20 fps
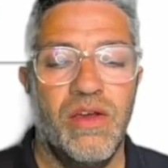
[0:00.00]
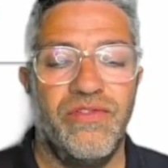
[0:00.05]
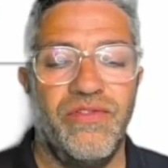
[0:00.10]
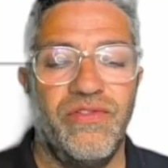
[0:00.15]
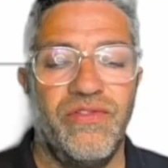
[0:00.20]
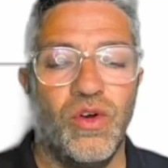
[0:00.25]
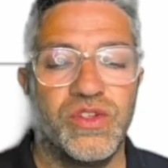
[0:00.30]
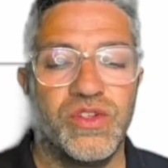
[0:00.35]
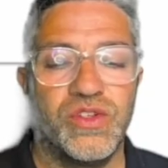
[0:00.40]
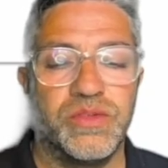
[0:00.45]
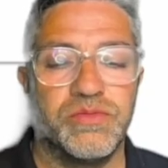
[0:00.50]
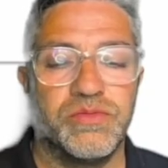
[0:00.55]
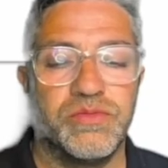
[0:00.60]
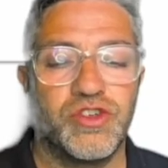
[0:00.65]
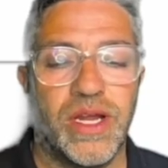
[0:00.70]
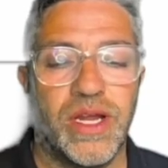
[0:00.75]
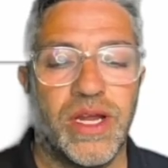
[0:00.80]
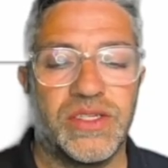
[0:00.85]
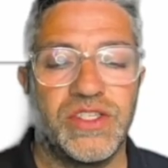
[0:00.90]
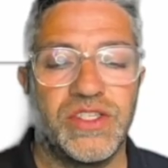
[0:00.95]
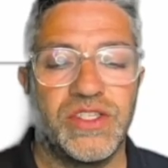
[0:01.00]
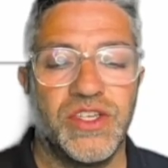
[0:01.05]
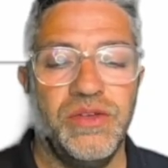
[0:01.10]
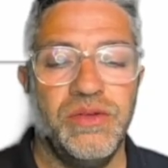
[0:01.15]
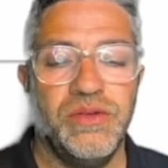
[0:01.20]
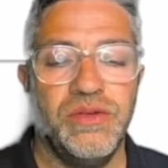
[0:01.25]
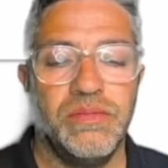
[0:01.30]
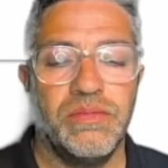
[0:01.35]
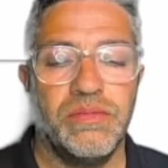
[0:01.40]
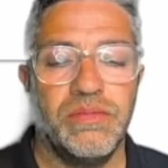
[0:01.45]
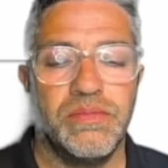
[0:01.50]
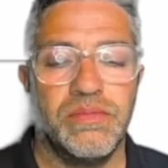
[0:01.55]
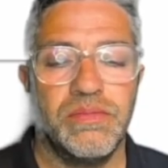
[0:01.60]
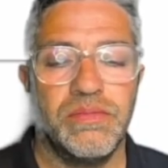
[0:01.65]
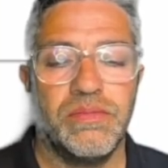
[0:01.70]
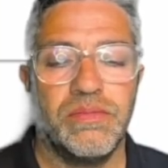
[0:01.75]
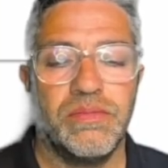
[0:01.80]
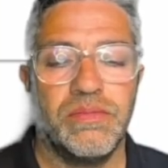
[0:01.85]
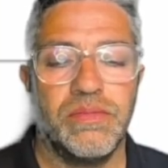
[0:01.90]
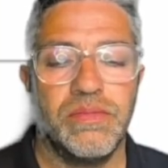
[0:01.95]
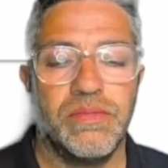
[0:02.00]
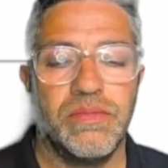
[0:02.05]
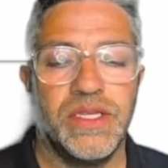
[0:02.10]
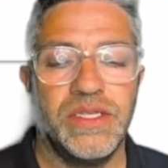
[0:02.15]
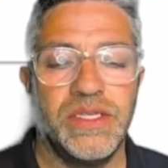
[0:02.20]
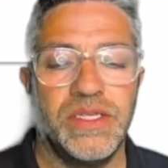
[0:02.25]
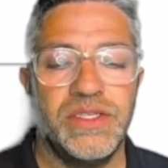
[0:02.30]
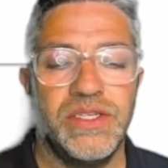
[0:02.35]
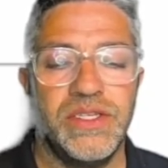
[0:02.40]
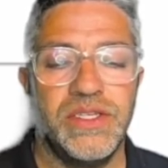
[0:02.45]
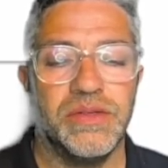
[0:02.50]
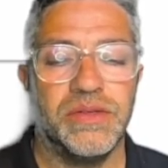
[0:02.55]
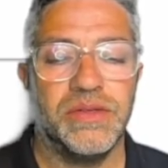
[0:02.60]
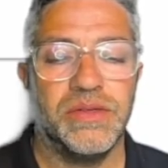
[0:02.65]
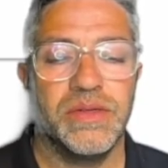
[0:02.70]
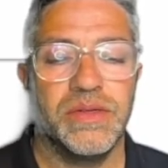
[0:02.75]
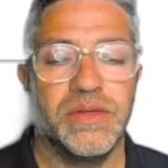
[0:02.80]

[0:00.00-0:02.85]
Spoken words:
4 subtract 2 is 2.